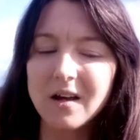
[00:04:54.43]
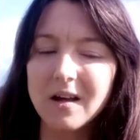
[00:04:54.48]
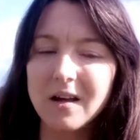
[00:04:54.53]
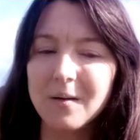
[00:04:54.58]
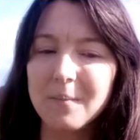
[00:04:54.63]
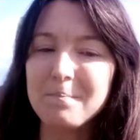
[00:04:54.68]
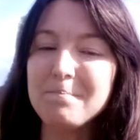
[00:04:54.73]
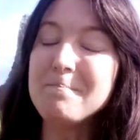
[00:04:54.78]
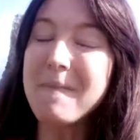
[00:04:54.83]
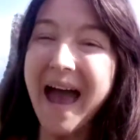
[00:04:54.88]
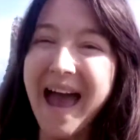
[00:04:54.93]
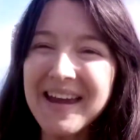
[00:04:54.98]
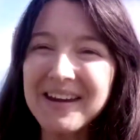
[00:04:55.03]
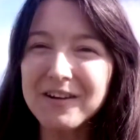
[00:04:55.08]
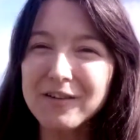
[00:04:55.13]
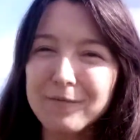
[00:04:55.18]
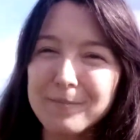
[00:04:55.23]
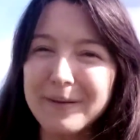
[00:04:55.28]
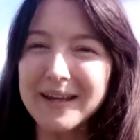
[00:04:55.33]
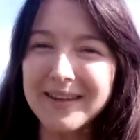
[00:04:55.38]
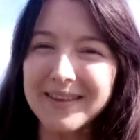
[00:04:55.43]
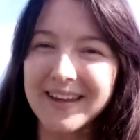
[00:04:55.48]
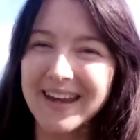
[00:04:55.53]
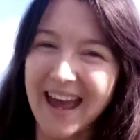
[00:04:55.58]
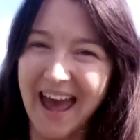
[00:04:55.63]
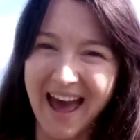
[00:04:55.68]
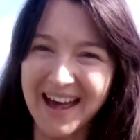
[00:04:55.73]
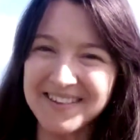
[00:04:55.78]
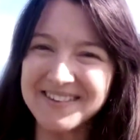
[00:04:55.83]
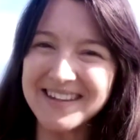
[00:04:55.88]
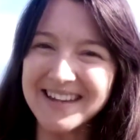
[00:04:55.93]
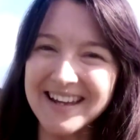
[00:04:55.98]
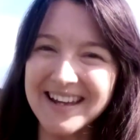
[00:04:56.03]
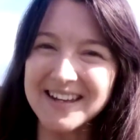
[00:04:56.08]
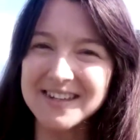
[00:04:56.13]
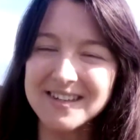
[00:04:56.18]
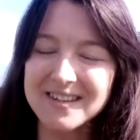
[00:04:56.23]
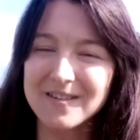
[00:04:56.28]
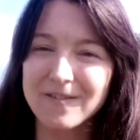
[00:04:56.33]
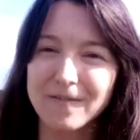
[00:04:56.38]
may have been the
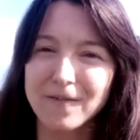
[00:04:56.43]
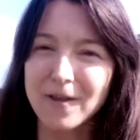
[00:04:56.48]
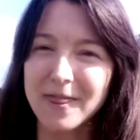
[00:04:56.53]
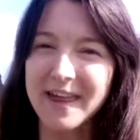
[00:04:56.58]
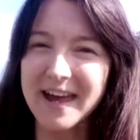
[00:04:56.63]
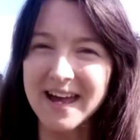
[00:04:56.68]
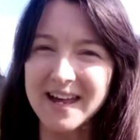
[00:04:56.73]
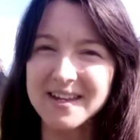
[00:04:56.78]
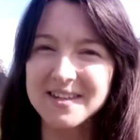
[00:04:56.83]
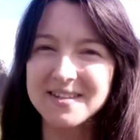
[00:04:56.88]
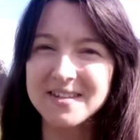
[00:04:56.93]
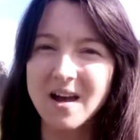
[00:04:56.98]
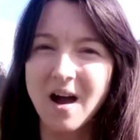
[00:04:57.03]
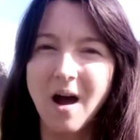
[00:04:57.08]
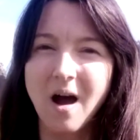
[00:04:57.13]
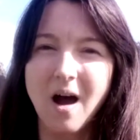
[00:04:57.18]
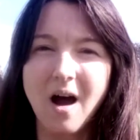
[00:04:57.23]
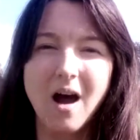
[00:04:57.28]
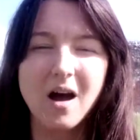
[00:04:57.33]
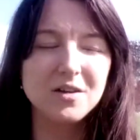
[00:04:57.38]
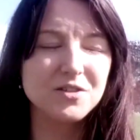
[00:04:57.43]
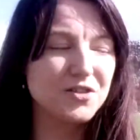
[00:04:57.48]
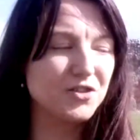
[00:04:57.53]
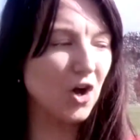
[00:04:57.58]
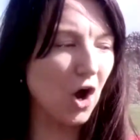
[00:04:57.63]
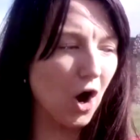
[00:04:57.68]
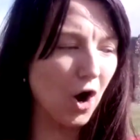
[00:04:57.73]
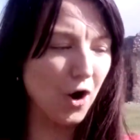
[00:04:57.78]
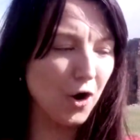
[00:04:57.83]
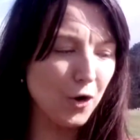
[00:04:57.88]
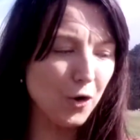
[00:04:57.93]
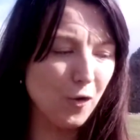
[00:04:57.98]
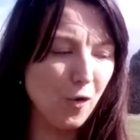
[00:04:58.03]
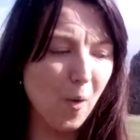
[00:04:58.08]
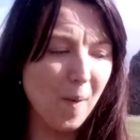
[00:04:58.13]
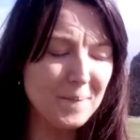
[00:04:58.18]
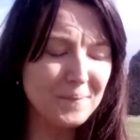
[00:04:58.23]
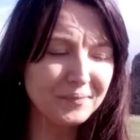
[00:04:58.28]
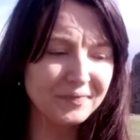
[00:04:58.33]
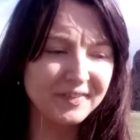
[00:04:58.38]
catalyst for this.
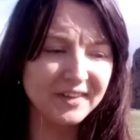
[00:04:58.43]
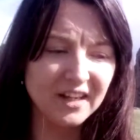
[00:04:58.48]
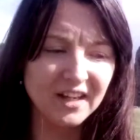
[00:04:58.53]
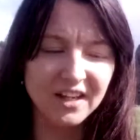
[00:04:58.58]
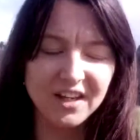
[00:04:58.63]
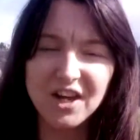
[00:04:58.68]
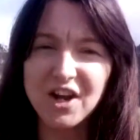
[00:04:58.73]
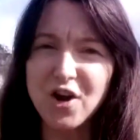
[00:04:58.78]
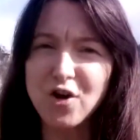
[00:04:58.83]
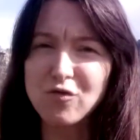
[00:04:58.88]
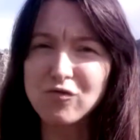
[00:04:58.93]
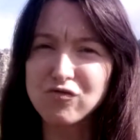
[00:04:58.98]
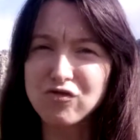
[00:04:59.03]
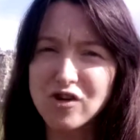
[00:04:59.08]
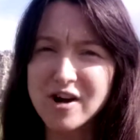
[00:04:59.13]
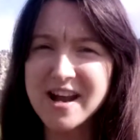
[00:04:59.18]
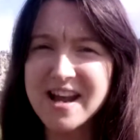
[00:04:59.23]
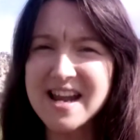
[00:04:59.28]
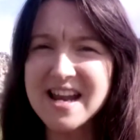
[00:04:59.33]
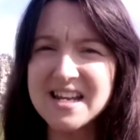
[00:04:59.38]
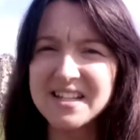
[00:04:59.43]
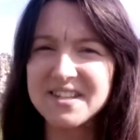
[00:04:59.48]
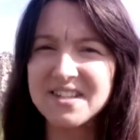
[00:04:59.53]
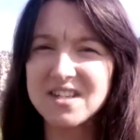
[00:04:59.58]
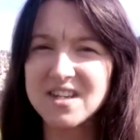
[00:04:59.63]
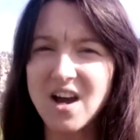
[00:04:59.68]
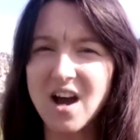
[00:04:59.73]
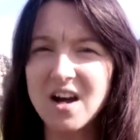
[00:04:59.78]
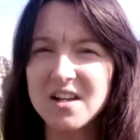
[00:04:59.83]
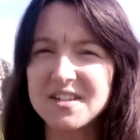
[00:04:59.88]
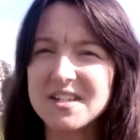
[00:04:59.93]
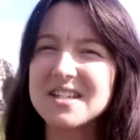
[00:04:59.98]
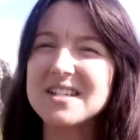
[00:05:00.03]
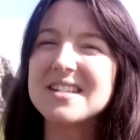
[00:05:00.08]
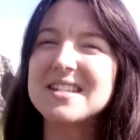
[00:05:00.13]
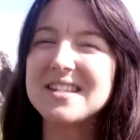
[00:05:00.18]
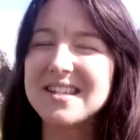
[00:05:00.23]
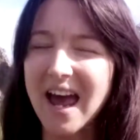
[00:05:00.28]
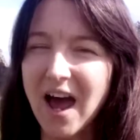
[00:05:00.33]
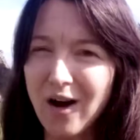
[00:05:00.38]
So really start to
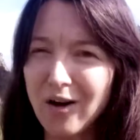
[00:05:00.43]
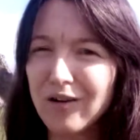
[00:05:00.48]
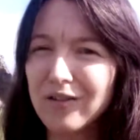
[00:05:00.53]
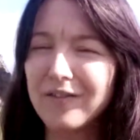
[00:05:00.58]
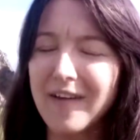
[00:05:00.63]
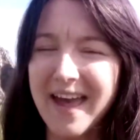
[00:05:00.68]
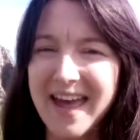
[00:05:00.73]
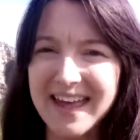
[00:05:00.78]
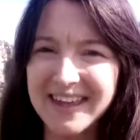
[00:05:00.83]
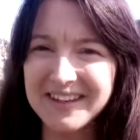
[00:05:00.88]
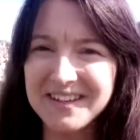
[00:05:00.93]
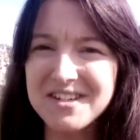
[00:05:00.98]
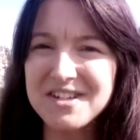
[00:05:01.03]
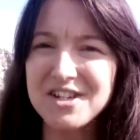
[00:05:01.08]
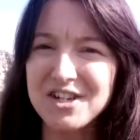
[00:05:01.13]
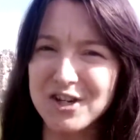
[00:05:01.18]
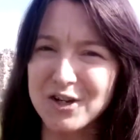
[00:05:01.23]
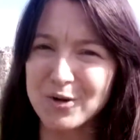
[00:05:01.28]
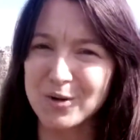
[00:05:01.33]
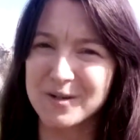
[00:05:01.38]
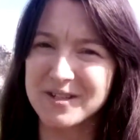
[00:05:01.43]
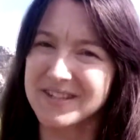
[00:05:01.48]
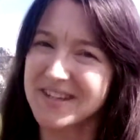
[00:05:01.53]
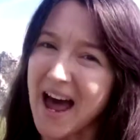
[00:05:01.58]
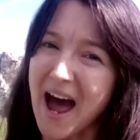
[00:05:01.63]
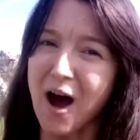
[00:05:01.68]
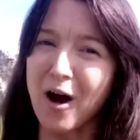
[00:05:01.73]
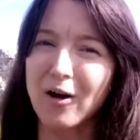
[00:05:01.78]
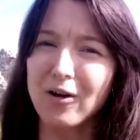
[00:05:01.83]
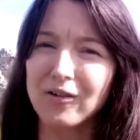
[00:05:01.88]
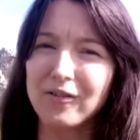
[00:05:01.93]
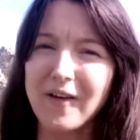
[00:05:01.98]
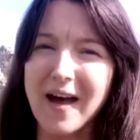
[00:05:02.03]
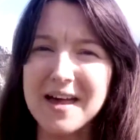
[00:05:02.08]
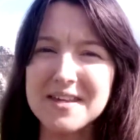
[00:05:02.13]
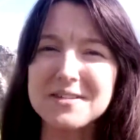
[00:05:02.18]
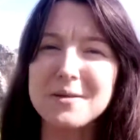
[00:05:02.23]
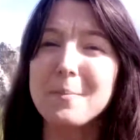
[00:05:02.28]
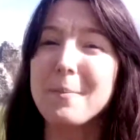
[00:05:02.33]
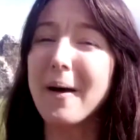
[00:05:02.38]
delve into yourself
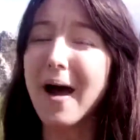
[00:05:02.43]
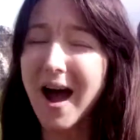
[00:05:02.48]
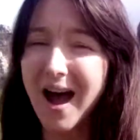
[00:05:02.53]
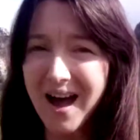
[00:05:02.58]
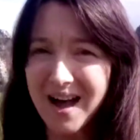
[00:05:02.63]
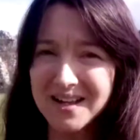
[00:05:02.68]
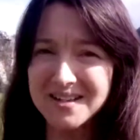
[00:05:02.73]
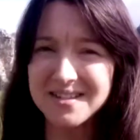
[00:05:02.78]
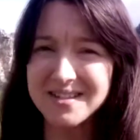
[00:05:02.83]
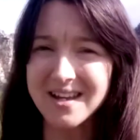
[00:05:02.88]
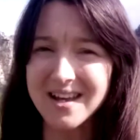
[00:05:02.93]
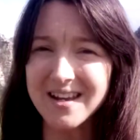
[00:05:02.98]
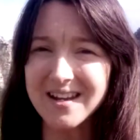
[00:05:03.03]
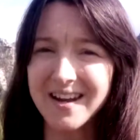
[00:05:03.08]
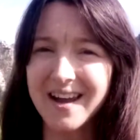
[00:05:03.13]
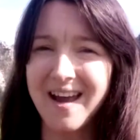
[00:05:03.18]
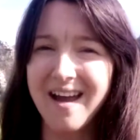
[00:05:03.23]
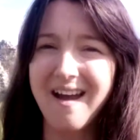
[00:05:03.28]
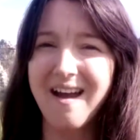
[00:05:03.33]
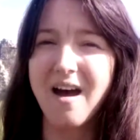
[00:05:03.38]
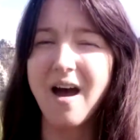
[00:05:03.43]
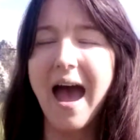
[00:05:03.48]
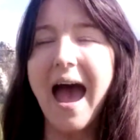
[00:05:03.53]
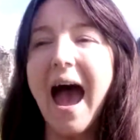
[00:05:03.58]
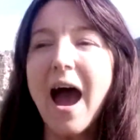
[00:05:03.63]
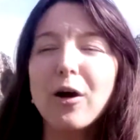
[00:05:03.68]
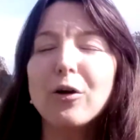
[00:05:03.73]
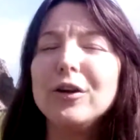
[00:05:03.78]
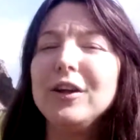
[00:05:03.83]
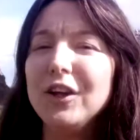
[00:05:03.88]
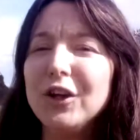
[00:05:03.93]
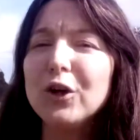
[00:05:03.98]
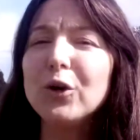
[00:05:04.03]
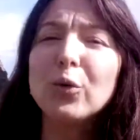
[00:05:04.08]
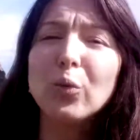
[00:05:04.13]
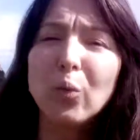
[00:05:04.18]
as a person, how you